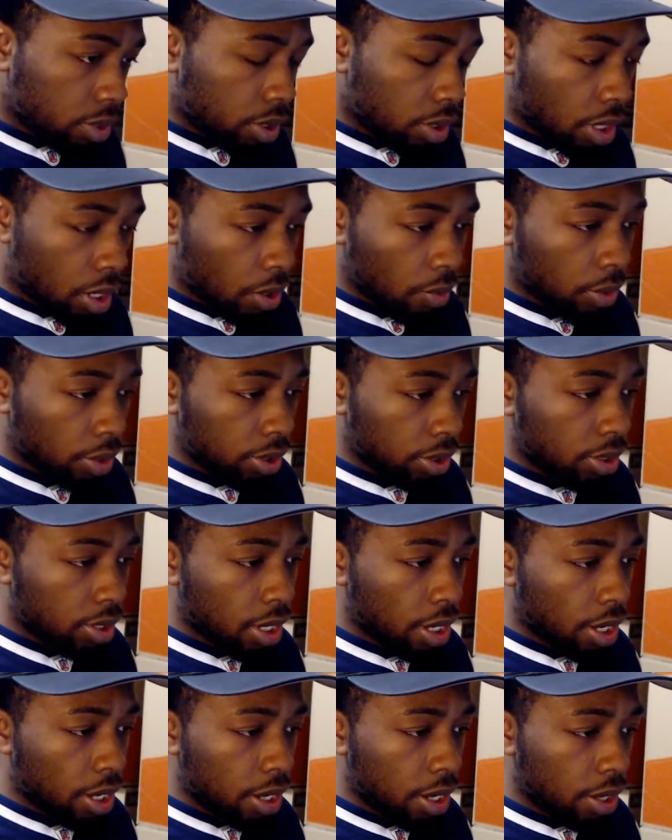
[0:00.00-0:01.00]
I want to
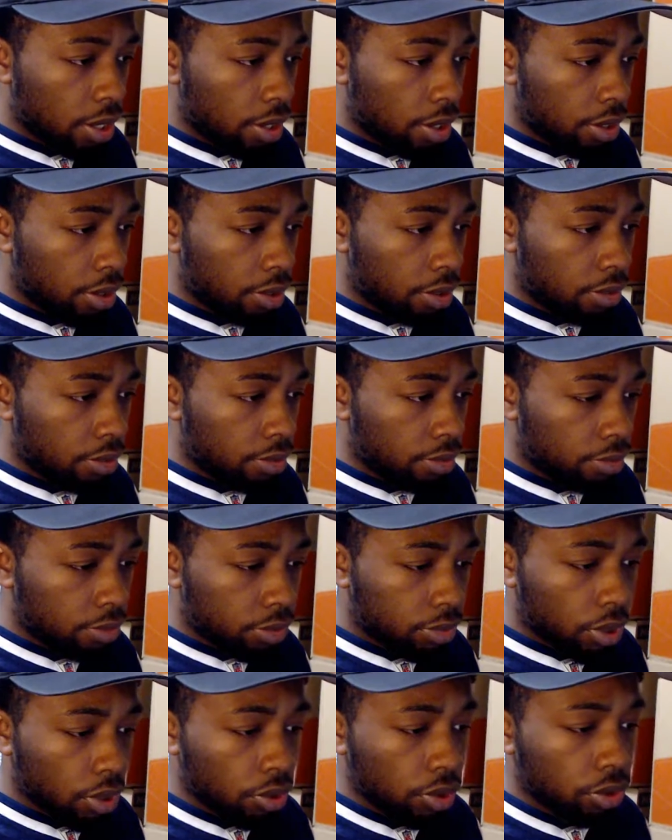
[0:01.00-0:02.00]
say
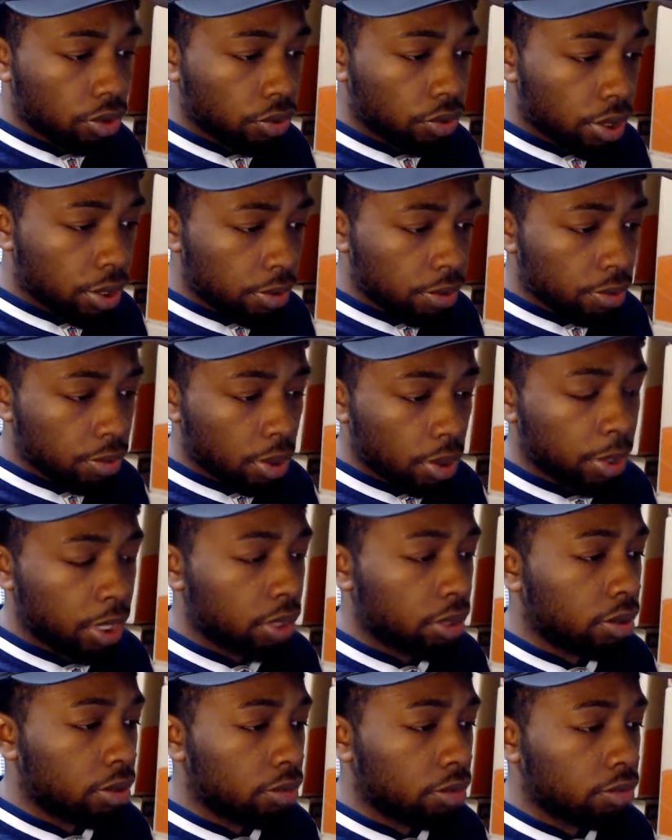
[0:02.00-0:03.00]
33. I
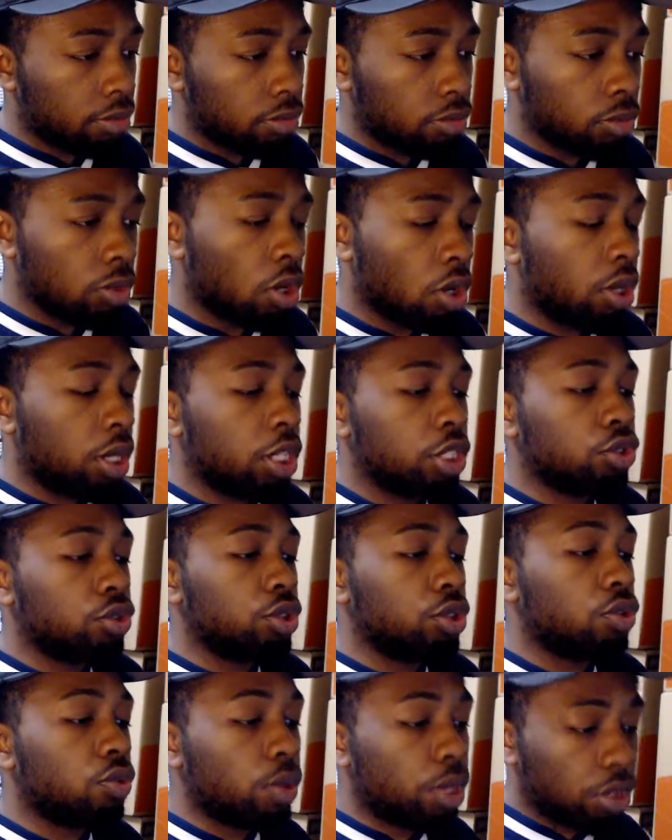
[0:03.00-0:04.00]
mean, no,
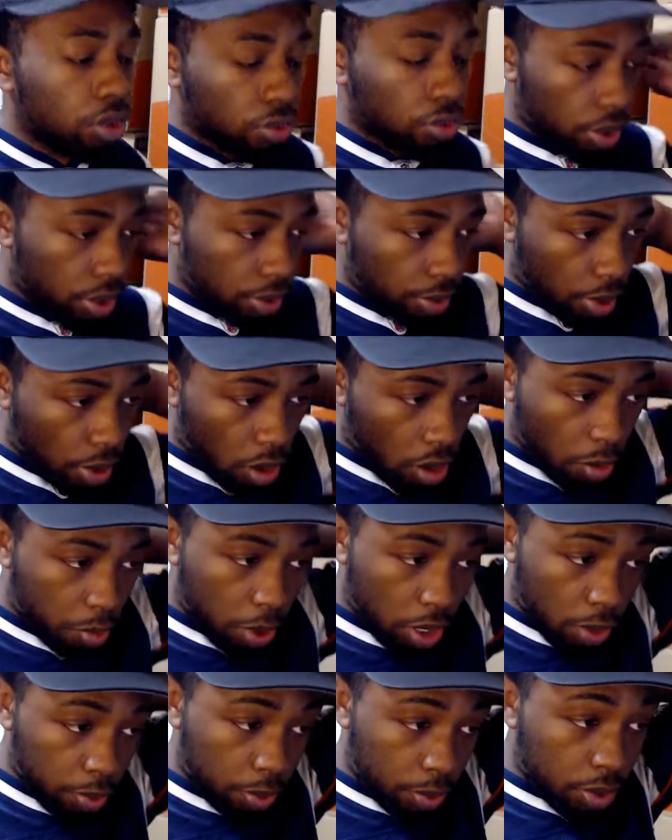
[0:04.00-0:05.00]
123 all
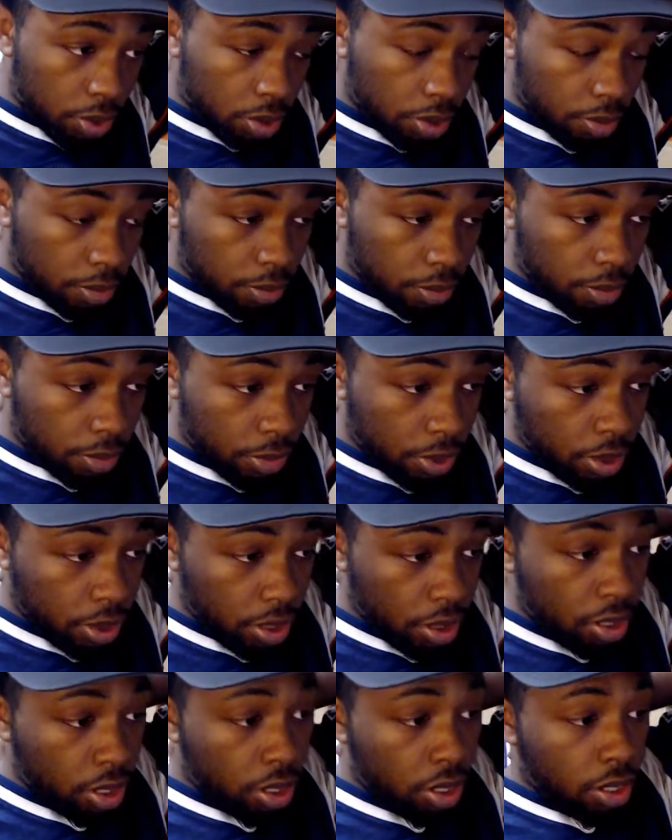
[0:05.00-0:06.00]
purpose
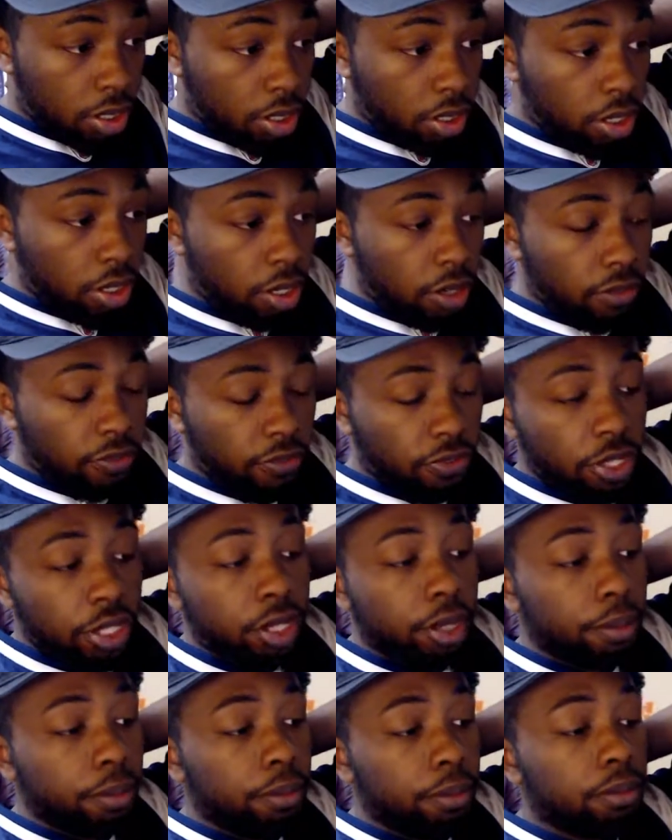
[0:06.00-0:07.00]
for
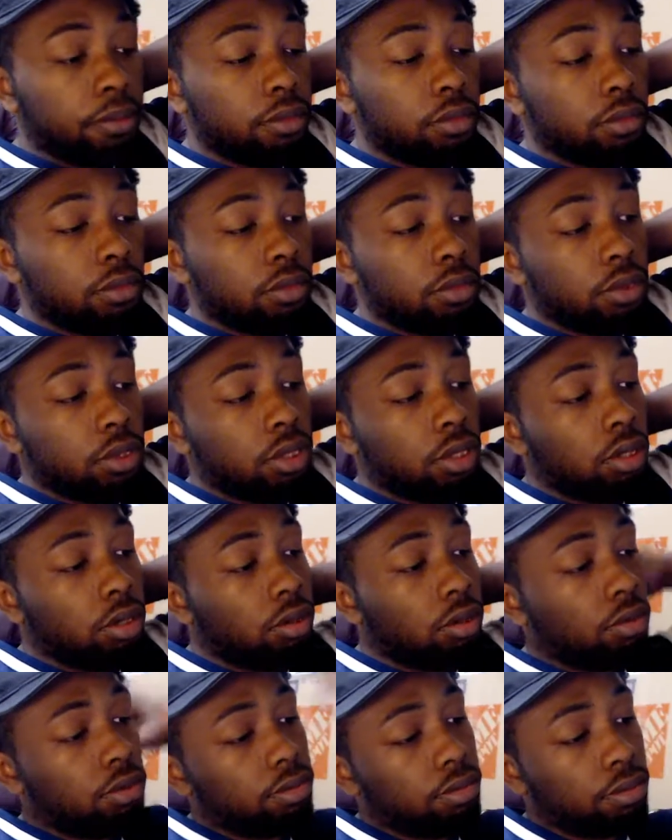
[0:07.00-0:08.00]
him.
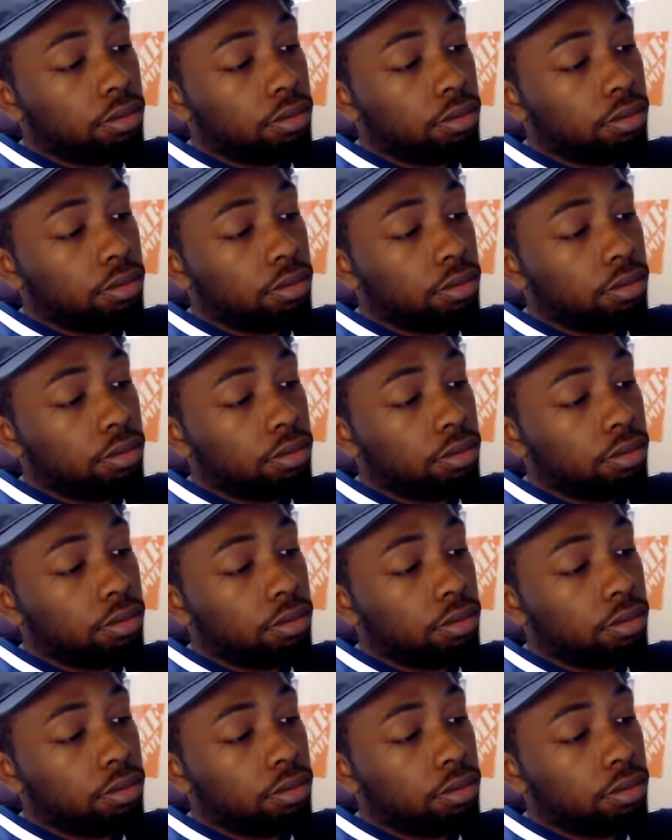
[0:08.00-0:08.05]
So,